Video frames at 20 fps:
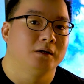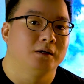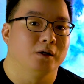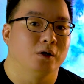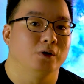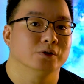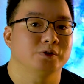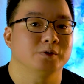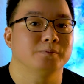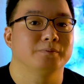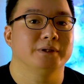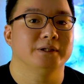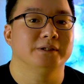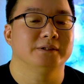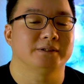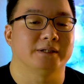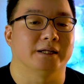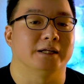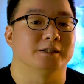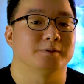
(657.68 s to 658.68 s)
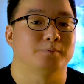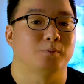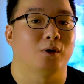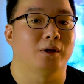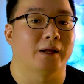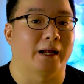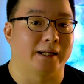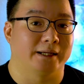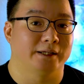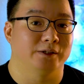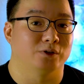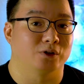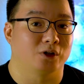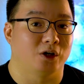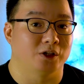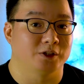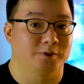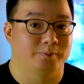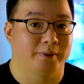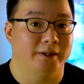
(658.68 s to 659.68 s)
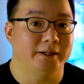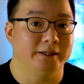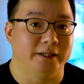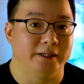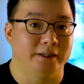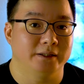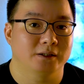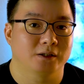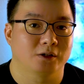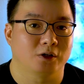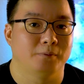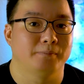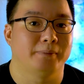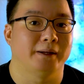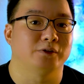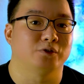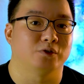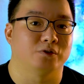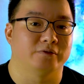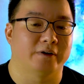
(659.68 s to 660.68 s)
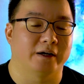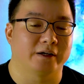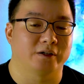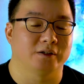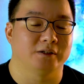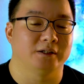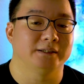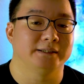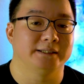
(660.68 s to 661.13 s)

also means that it's more likely to cause burn-in compared to regular